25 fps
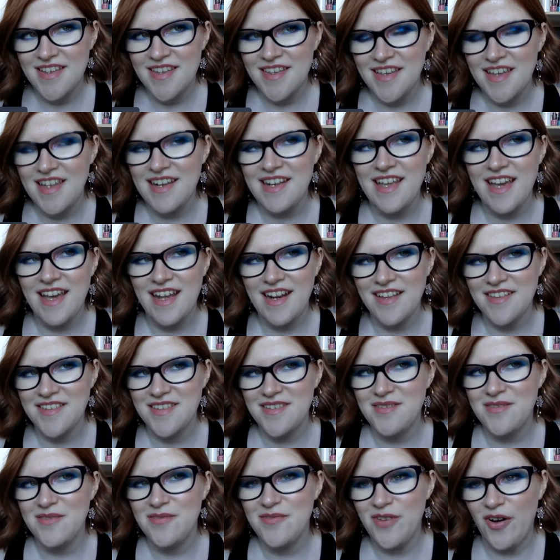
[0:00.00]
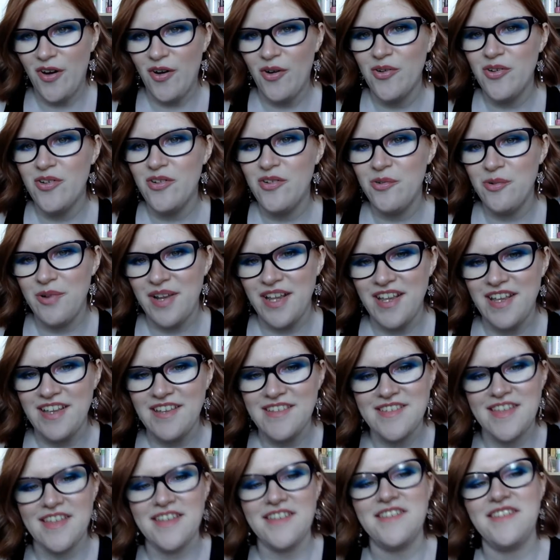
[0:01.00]
Eliana's phone
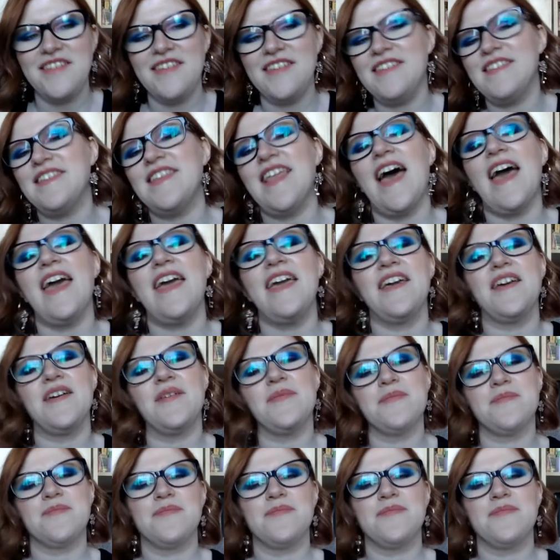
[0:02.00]
rings and she's like,